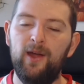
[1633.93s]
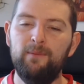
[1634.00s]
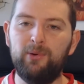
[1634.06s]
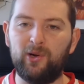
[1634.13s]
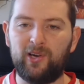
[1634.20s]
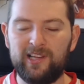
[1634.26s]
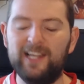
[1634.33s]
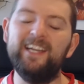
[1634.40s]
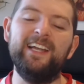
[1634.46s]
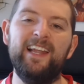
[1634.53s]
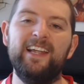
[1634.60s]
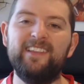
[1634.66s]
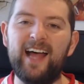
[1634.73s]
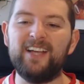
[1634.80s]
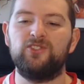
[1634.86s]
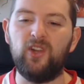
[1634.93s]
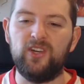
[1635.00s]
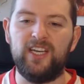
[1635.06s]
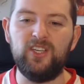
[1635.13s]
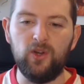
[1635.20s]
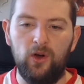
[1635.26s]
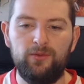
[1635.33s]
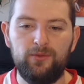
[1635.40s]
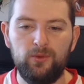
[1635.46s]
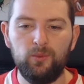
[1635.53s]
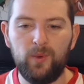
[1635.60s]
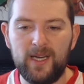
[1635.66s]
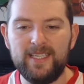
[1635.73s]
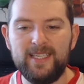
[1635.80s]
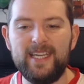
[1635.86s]
But clearly, that's not enough.
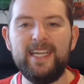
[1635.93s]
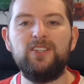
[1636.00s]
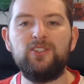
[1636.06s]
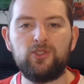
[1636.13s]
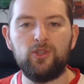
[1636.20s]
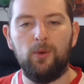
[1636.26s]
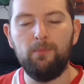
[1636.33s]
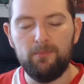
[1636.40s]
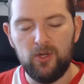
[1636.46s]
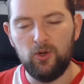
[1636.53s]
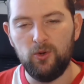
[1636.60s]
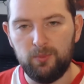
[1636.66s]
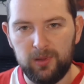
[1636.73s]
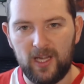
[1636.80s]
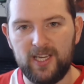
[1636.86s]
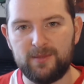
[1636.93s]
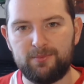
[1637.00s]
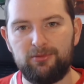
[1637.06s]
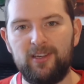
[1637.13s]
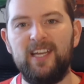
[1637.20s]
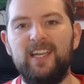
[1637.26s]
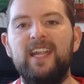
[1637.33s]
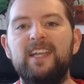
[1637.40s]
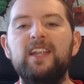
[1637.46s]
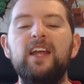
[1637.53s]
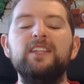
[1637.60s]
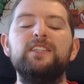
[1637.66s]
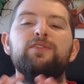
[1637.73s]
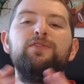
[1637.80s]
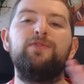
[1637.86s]
We need some new players bringing in
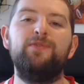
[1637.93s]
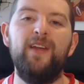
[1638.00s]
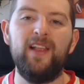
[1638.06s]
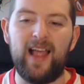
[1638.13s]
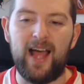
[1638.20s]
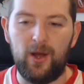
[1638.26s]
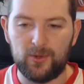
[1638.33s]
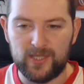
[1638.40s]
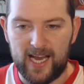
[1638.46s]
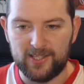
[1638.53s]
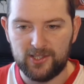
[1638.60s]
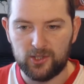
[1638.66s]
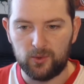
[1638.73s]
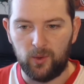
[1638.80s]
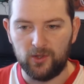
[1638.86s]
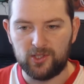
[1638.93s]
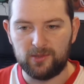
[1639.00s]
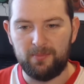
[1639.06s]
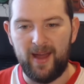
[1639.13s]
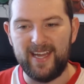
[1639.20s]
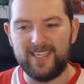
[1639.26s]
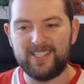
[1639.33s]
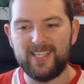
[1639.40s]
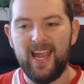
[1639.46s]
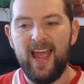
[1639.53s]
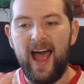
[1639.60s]
to fill out our squad space,